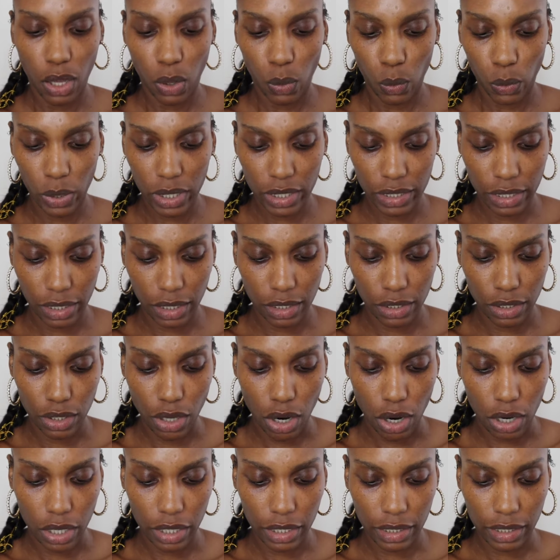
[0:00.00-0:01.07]
with
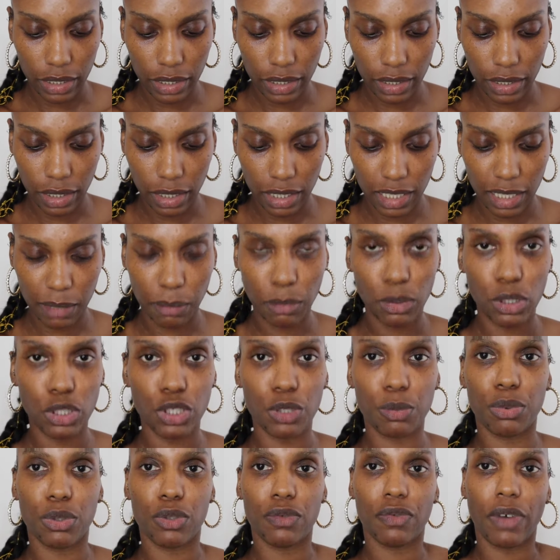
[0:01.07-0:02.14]
Nars
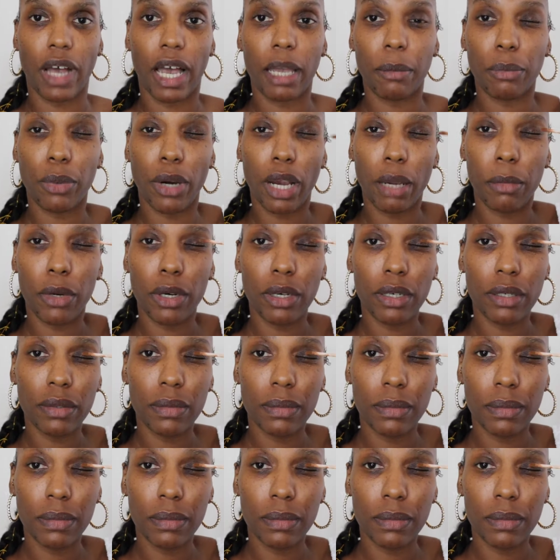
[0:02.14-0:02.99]
Smudge Proof Eye Primer.